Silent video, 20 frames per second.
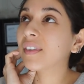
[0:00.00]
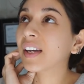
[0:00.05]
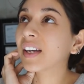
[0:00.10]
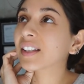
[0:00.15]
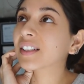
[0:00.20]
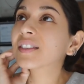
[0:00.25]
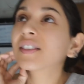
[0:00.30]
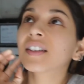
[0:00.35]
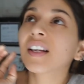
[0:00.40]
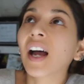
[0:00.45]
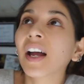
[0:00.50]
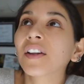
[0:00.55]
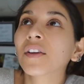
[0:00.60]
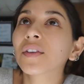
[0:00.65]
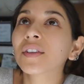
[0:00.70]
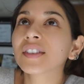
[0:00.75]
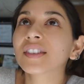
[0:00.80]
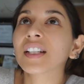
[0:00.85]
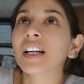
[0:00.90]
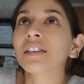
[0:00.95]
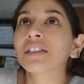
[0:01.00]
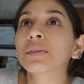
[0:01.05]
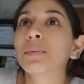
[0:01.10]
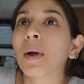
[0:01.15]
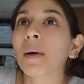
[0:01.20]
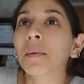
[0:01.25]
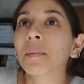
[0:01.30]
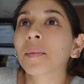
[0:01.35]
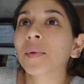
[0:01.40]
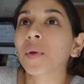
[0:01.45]
it's, I know this sounds
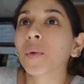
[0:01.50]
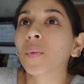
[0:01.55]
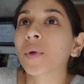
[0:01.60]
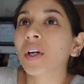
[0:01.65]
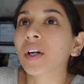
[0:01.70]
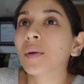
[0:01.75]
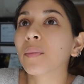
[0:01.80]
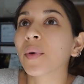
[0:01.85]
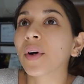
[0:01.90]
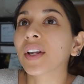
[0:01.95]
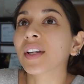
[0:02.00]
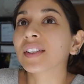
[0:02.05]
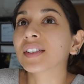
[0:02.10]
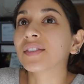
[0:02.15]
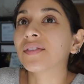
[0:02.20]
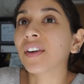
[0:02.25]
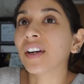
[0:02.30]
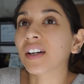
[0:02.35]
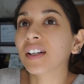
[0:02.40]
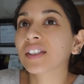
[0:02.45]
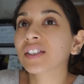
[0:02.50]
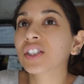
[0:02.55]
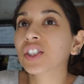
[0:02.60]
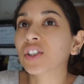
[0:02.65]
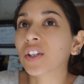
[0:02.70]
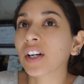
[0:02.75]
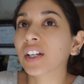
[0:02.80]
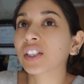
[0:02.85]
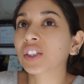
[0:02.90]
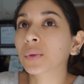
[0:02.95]
probably weird, but it's very
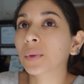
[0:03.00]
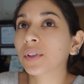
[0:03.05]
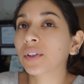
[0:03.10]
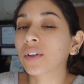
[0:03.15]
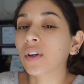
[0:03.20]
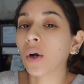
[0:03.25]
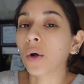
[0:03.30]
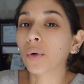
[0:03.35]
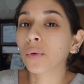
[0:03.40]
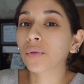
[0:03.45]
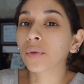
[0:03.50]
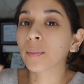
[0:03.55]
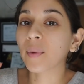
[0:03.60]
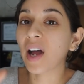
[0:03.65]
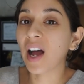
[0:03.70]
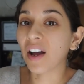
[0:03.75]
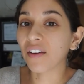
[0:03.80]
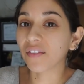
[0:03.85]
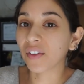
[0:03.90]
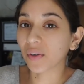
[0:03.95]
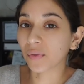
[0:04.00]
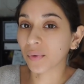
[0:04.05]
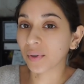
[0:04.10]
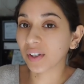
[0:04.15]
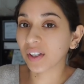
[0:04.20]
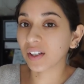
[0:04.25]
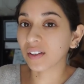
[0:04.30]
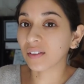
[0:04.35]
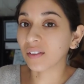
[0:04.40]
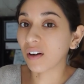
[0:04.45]
strange when you go from having
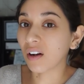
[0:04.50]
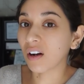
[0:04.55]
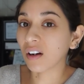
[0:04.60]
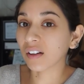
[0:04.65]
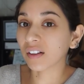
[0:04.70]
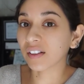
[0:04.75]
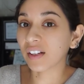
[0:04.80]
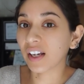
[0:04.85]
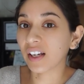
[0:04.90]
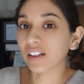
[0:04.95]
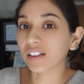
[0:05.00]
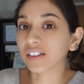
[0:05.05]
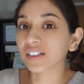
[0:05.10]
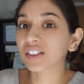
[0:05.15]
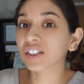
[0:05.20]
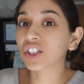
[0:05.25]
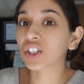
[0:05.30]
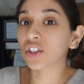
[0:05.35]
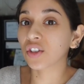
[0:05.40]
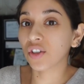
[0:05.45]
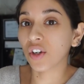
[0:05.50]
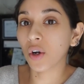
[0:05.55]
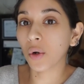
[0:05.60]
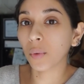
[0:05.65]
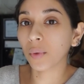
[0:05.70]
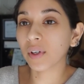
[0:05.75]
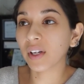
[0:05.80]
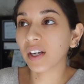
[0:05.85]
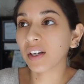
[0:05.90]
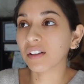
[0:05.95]
really long nails to
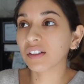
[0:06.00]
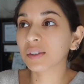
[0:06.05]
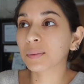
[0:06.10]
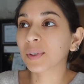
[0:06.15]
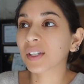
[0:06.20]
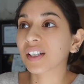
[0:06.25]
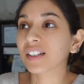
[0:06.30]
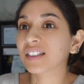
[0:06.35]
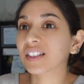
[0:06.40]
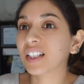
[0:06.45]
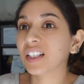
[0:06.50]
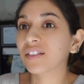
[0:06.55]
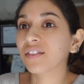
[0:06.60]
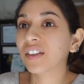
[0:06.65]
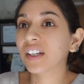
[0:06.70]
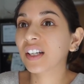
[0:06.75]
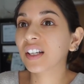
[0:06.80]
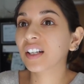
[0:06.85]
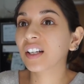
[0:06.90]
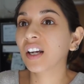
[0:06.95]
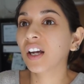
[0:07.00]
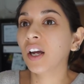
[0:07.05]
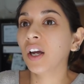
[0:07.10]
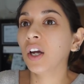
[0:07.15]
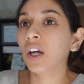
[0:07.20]
no nails because even